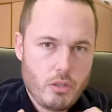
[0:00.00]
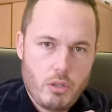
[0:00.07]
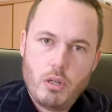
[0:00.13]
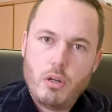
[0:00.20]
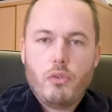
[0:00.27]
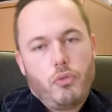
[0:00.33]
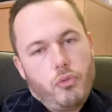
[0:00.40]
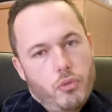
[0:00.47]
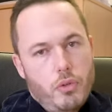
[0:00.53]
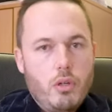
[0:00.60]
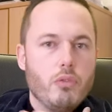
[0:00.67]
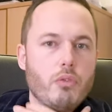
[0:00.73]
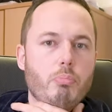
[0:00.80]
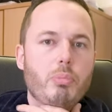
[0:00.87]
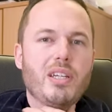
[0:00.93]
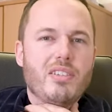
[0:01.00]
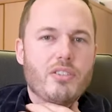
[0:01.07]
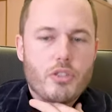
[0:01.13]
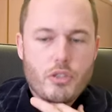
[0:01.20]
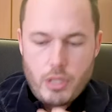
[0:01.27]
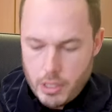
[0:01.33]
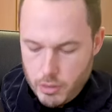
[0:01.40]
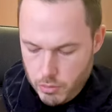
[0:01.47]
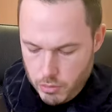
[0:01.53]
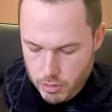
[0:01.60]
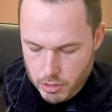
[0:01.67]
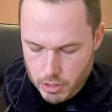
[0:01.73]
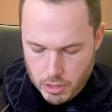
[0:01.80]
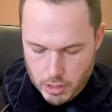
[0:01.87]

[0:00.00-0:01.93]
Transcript: of, of being strangled,